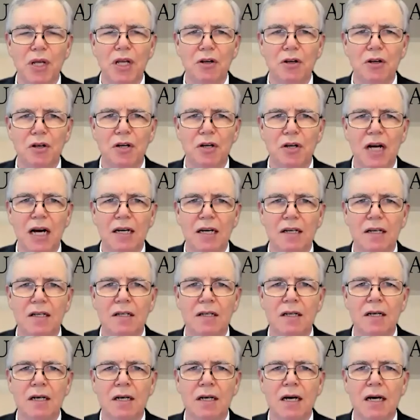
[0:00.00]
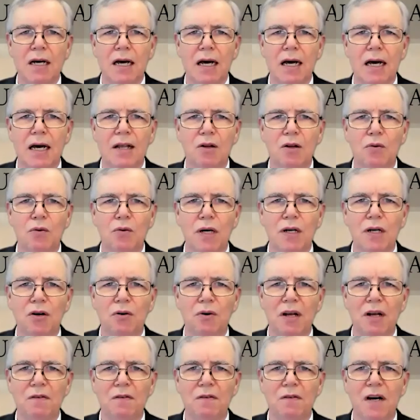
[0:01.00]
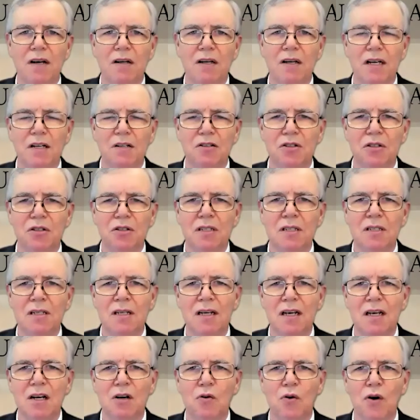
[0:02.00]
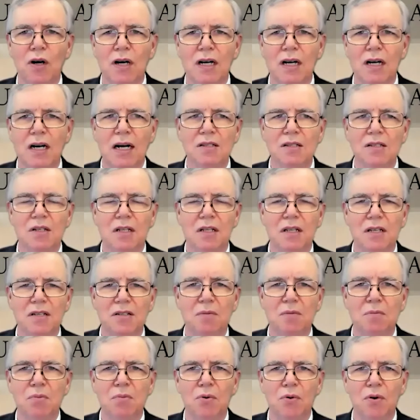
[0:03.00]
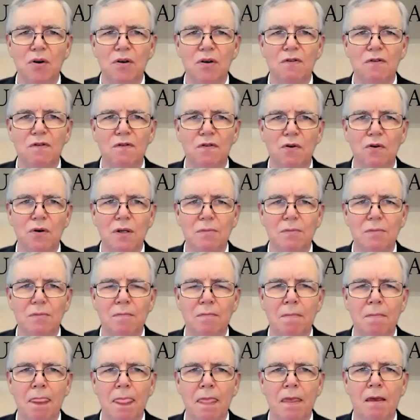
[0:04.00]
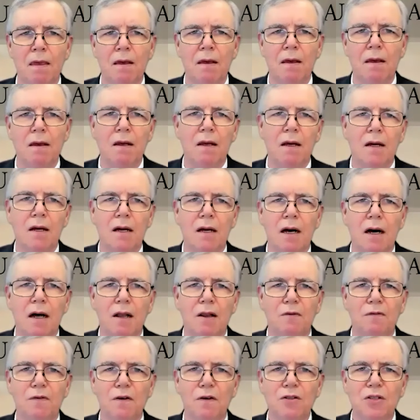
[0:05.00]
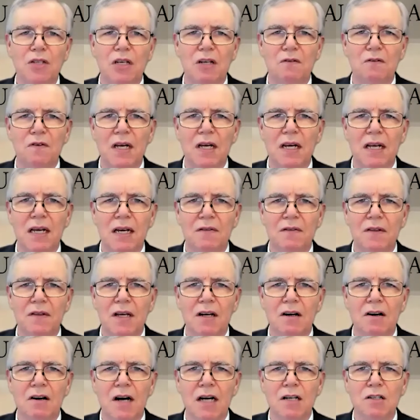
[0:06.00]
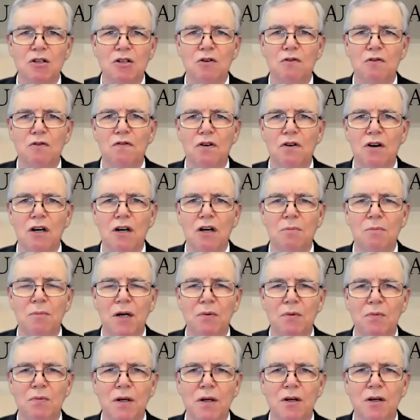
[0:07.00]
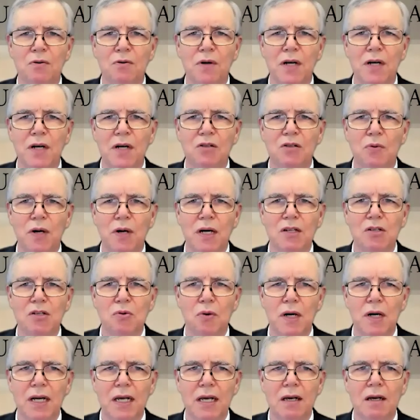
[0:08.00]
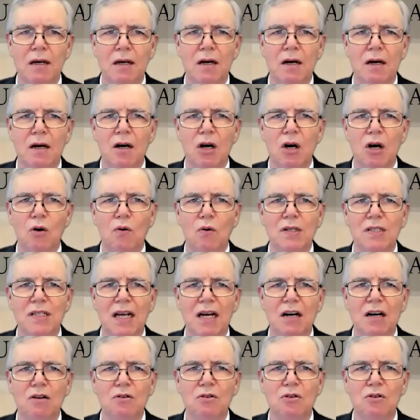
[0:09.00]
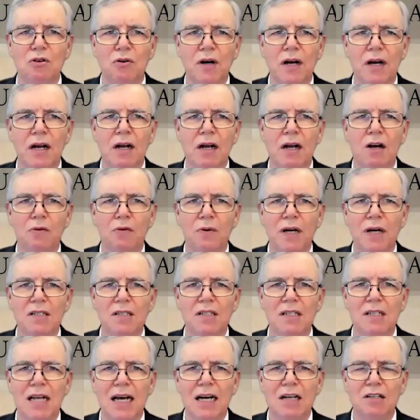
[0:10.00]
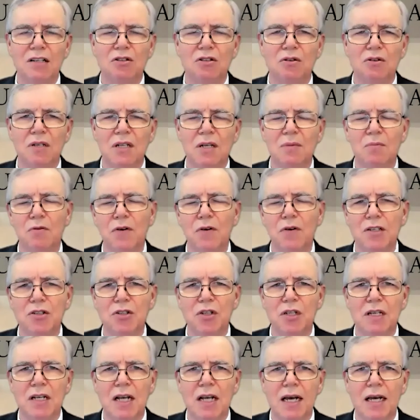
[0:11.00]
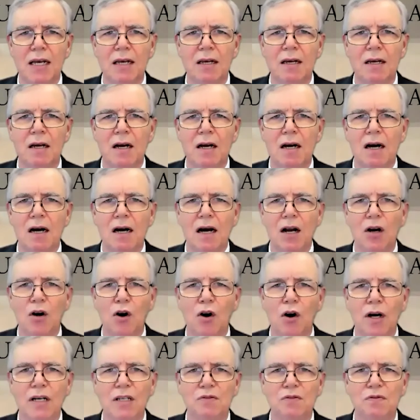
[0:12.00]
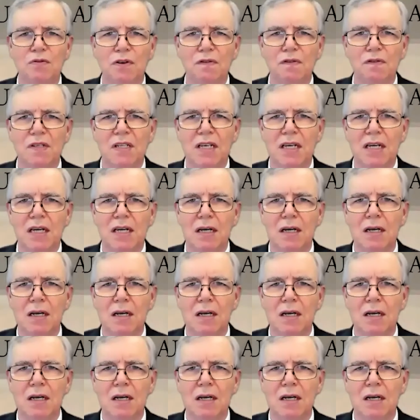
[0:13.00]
United, and the One Korea Foundation in organizing this important forum. The first convening of the International Forum on One Korea 2020 was held during Korea's National Liberation Day on August 15.